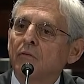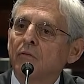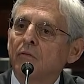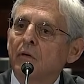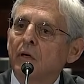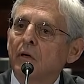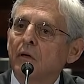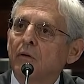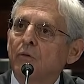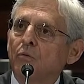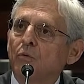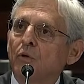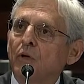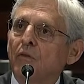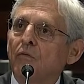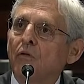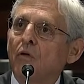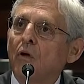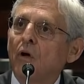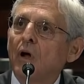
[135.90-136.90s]
the rule
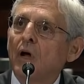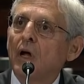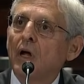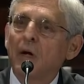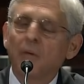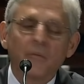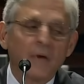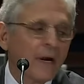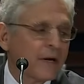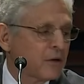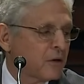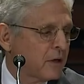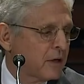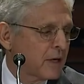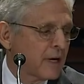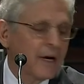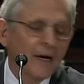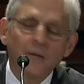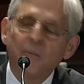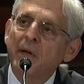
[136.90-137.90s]
of law. I'm not going to
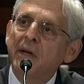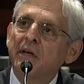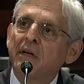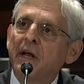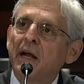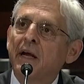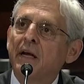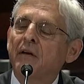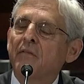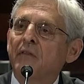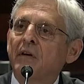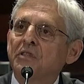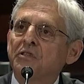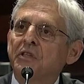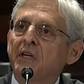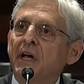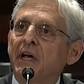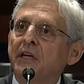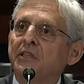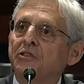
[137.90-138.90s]
comment on an
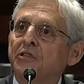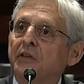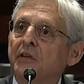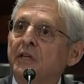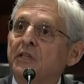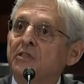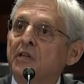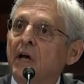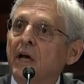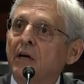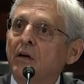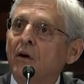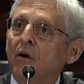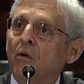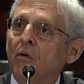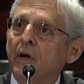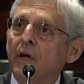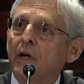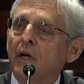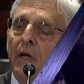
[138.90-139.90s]
investigation that's ongoing.